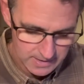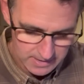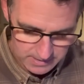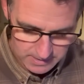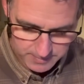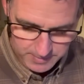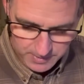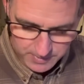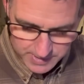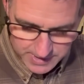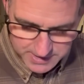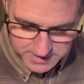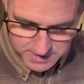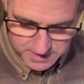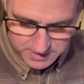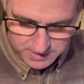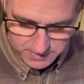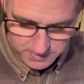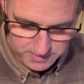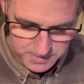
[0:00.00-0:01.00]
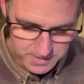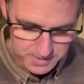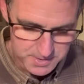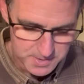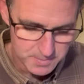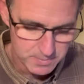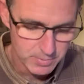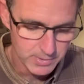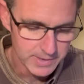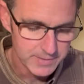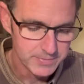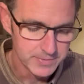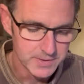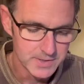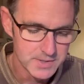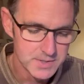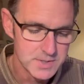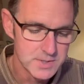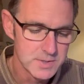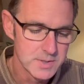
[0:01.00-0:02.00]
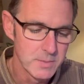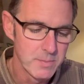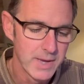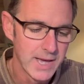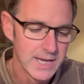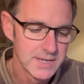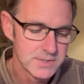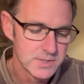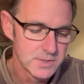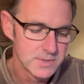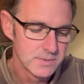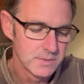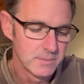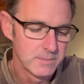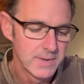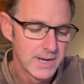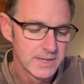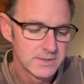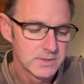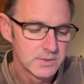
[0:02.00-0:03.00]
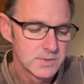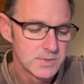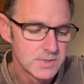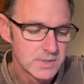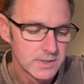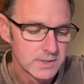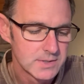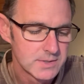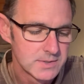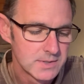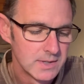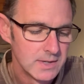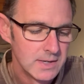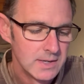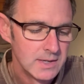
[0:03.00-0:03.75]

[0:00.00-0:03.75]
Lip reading: Let me read to you just briefly. This is the passage from Matthew 6.